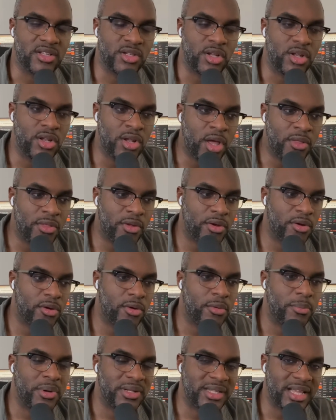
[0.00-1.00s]
There's
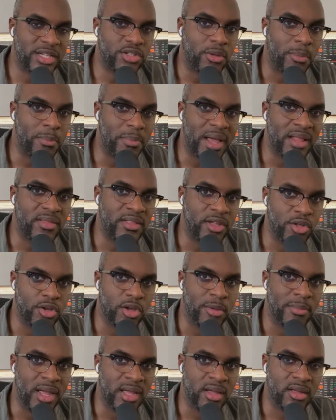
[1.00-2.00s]
another potential bet that you
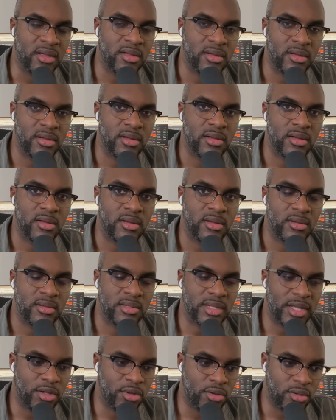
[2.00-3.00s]
can make,
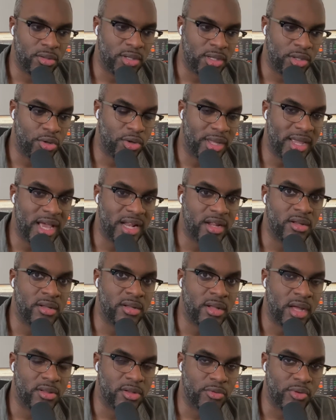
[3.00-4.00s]
that you can get
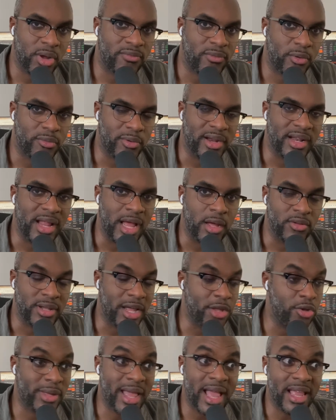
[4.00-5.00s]
in at the ground floor right now.
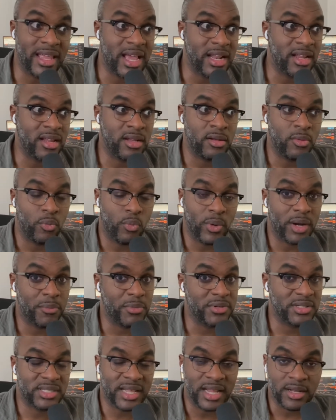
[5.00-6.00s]
Now, you can get in when it
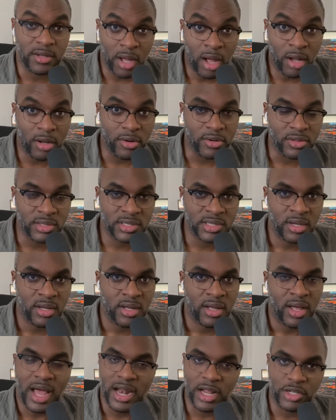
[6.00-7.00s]
was $10
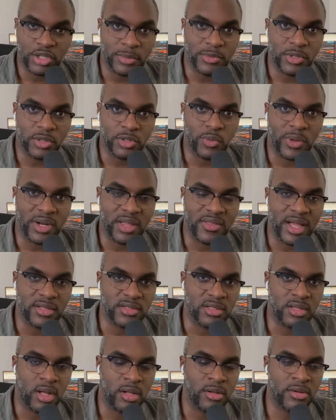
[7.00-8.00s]
and it jumped to
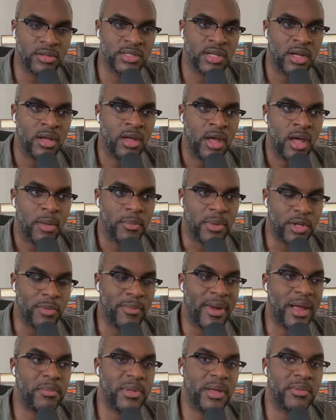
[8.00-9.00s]
$20,000, but
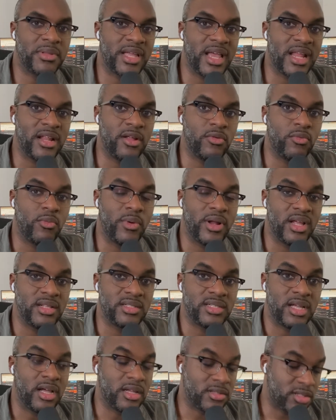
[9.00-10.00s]
you might be able to get in when
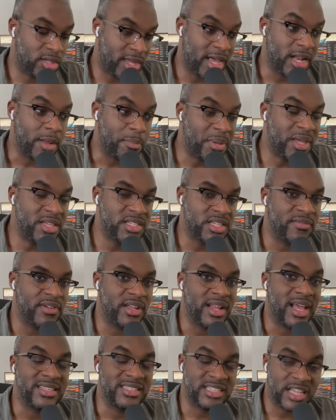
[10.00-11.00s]
it's to get a piece of
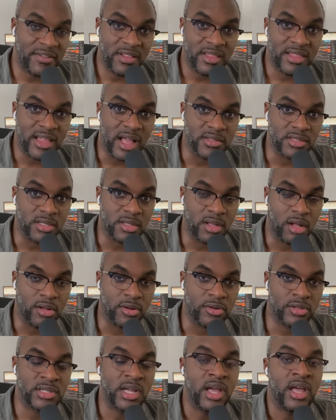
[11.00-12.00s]
it at
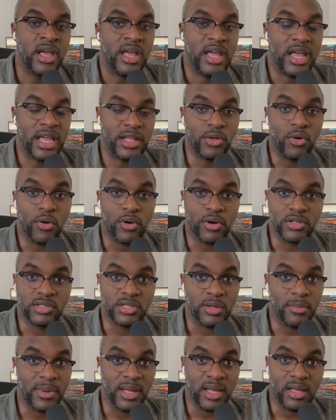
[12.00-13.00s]
$7,000 in order
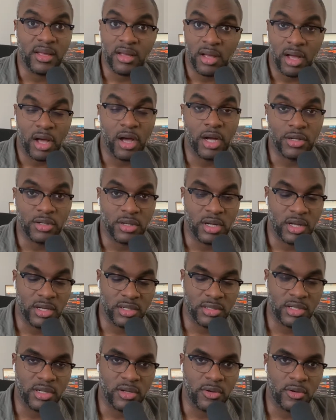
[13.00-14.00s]
to make
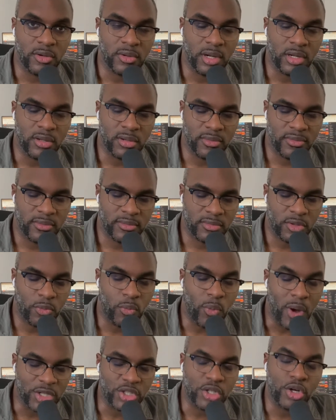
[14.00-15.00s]
to
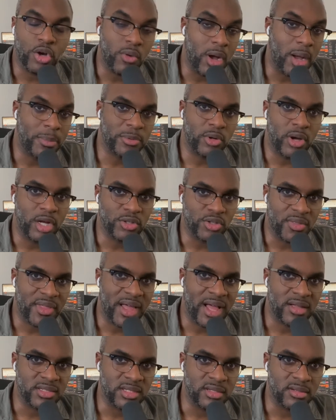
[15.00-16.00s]
watch it go up to
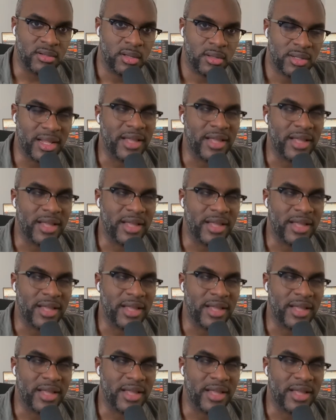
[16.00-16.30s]
$100,000.